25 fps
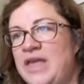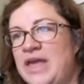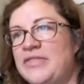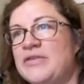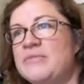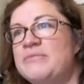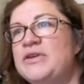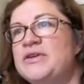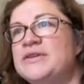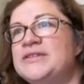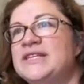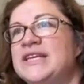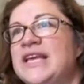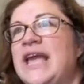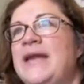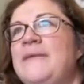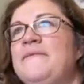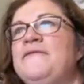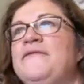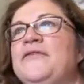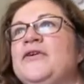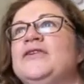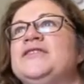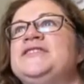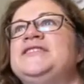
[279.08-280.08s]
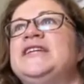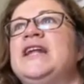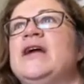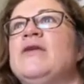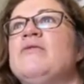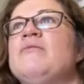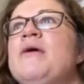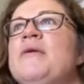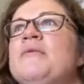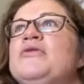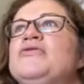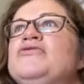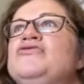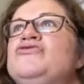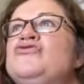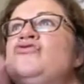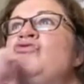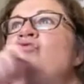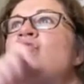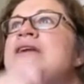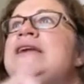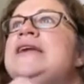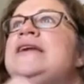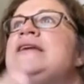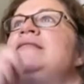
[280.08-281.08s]
music came first, and I remember
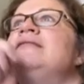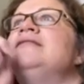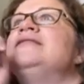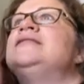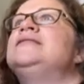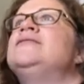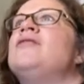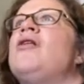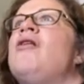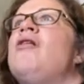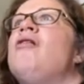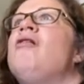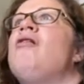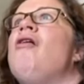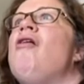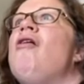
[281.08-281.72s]
tweaking the song